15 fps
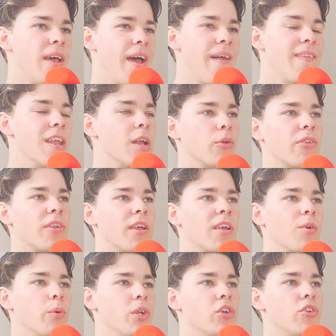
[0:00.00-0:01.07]
And then I was
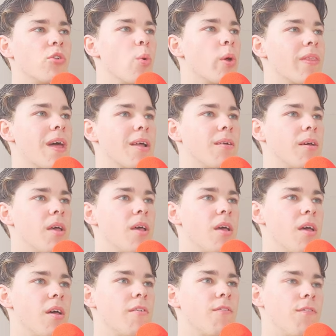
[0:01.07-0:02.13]
thinking, we're just doing that
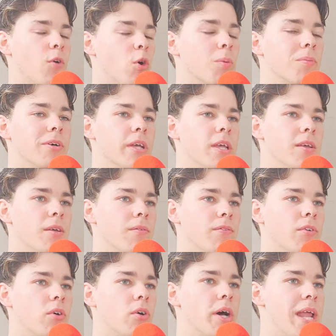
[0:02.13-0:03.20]
formally
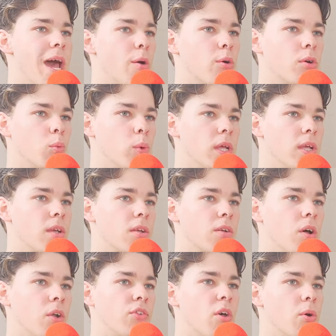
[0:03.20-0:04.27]
for an hour a week
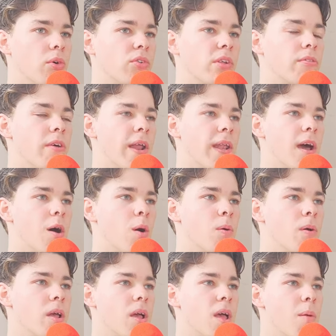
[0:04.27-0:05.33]
on Solacene right
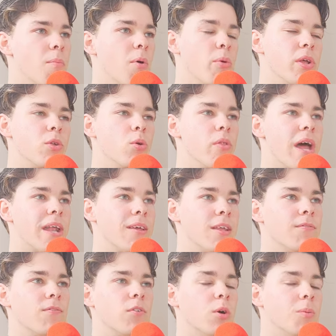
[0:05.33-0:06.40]
now, but we do that
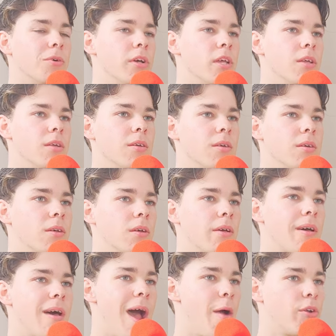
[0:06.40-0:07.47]
informally
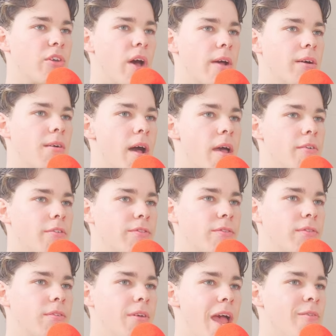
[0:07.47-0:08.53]
our entire
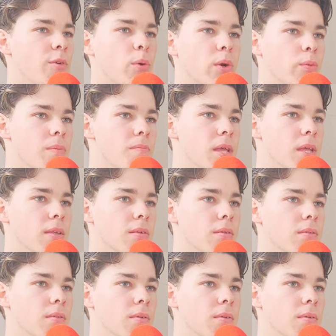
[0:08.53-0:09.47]
life, everyone we meet.